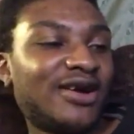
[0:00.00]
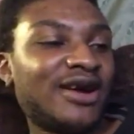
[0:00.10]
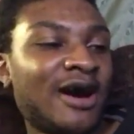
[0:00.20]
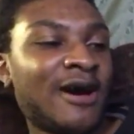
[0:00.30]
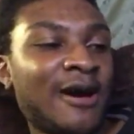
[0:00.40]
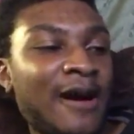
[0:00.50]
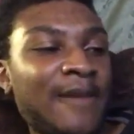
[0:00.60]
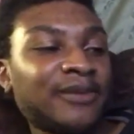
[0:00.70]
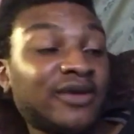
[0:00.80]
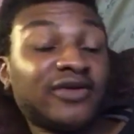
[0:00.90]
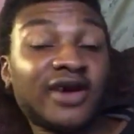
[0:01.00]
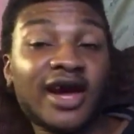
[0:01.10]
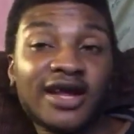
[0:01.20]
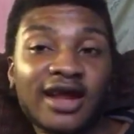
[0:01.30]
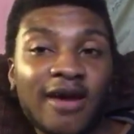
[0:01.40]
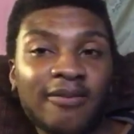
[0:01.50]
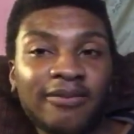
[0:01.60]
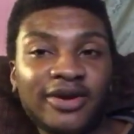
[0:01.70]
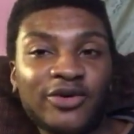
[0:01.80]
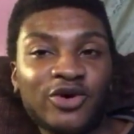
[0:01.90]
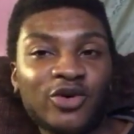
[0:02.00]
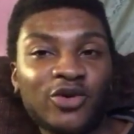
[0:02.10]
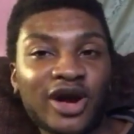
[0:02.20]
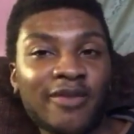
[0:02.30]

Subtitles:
the tent I'm gonna be going with.